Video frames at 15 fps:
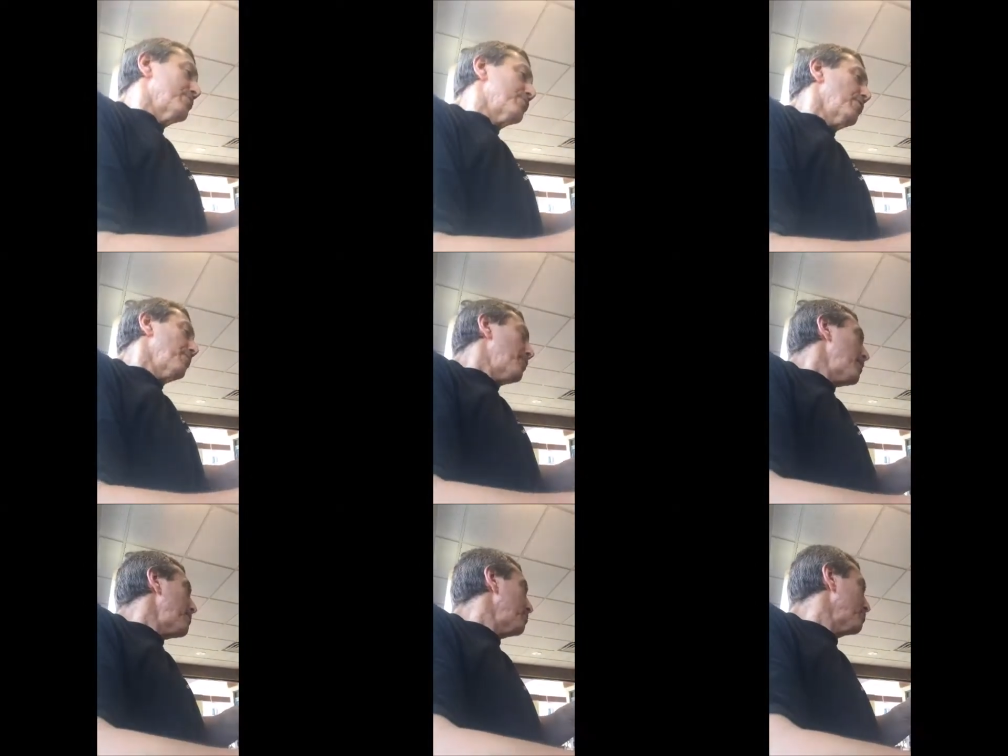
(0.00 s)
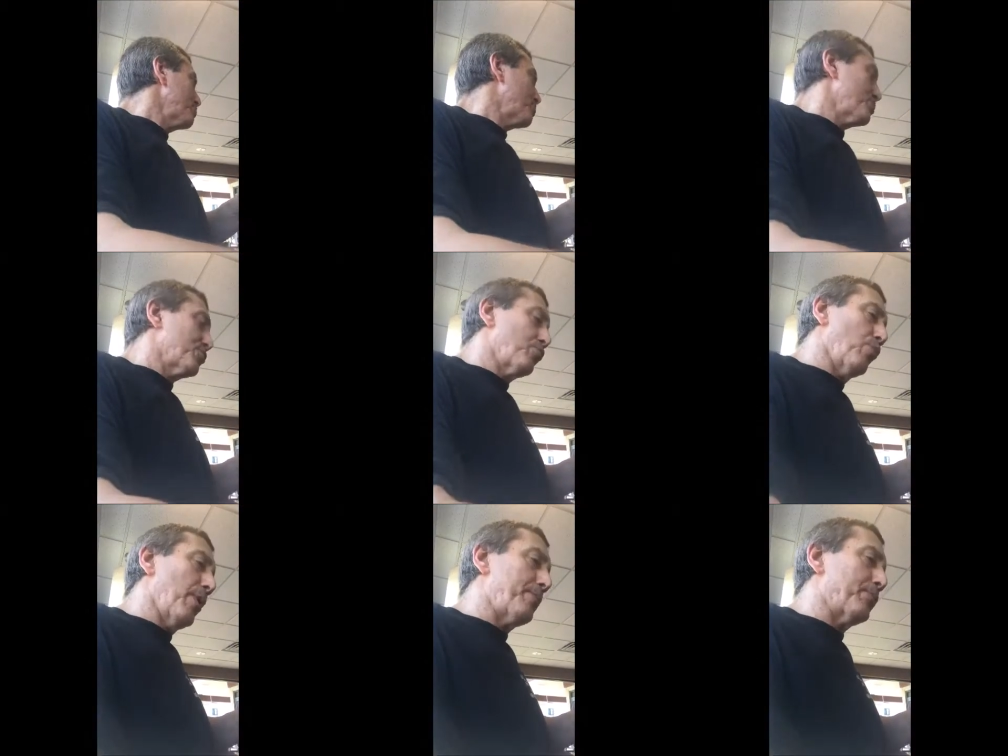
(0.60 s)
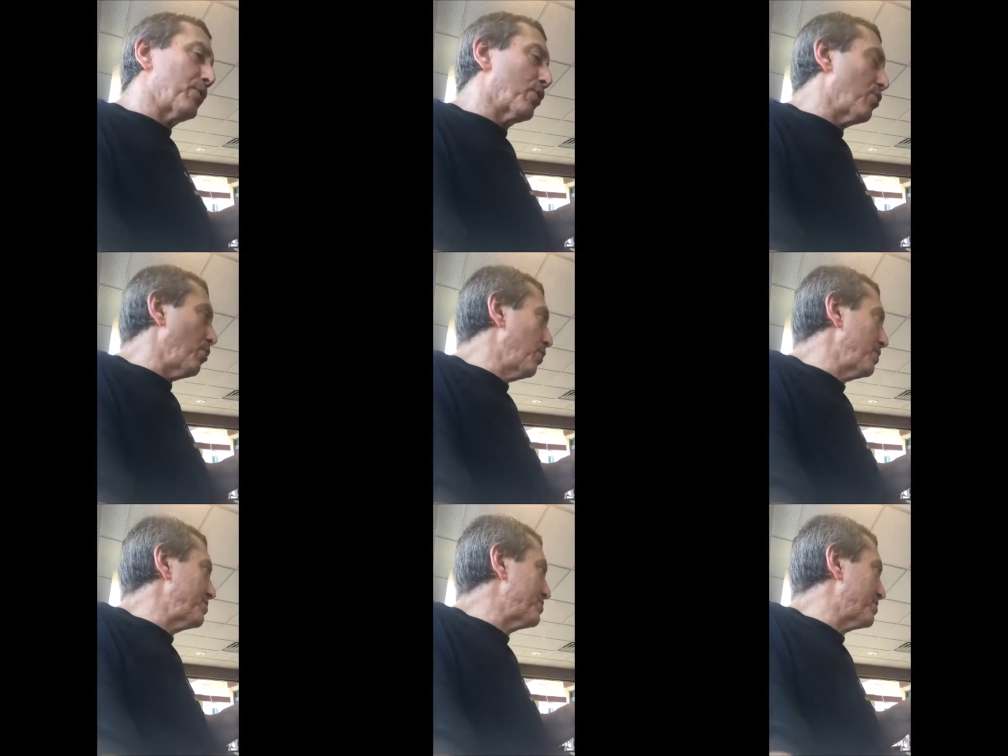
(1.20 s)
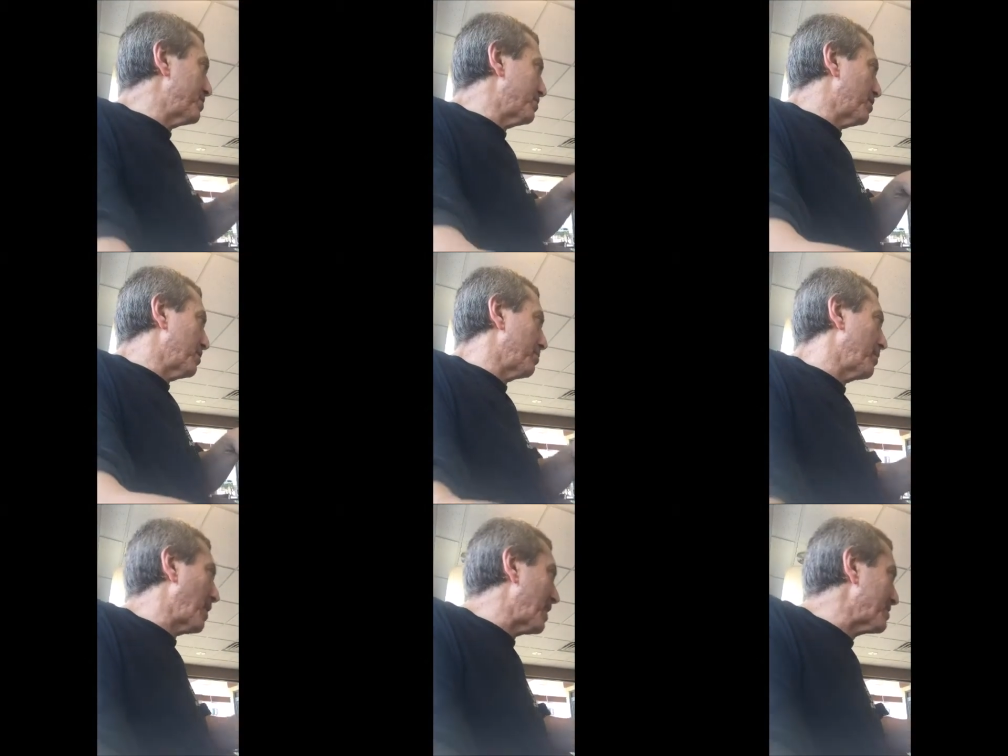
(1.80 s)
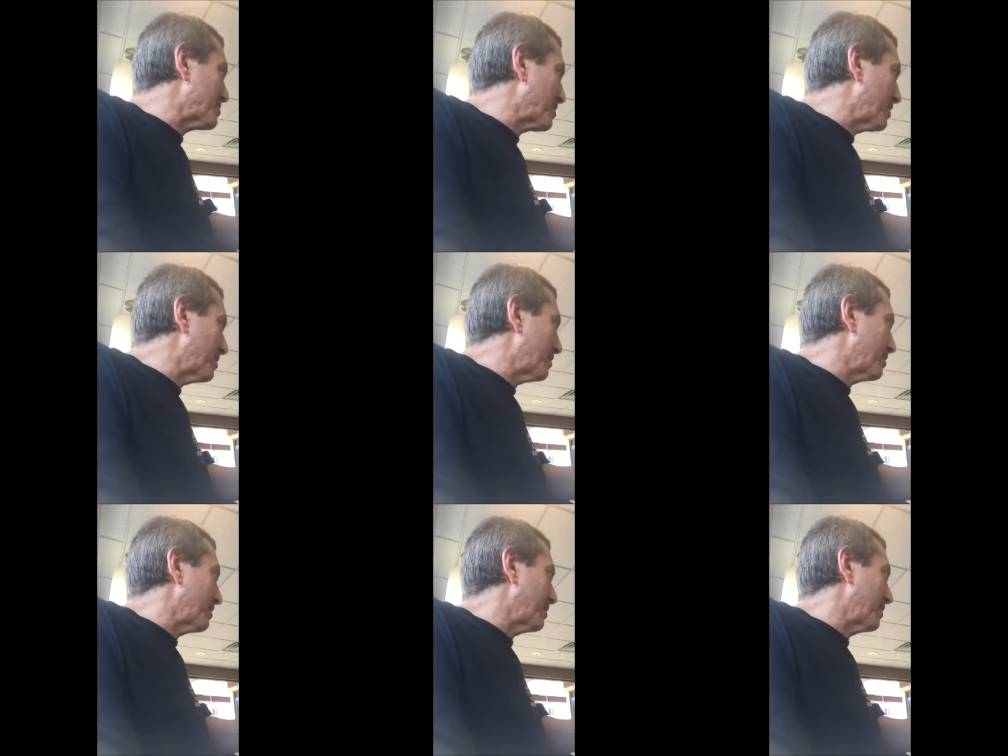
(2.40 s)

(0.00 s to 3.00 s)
Some people just whip the coins into the basket,